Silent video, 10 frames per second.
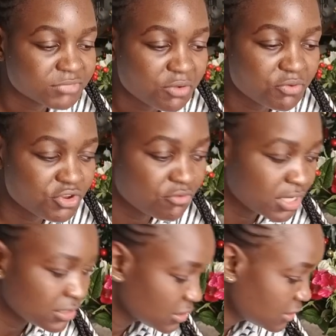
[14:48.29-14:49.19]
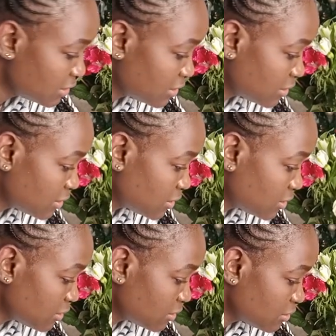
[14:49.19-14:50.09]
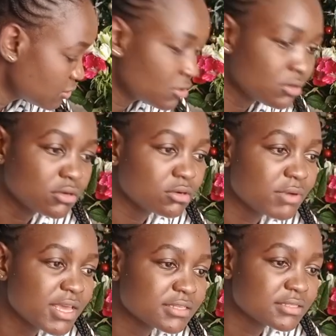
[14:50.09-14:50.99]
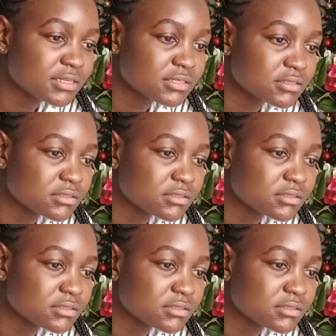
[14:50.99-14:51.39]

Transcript: when you want... Oh, where is it?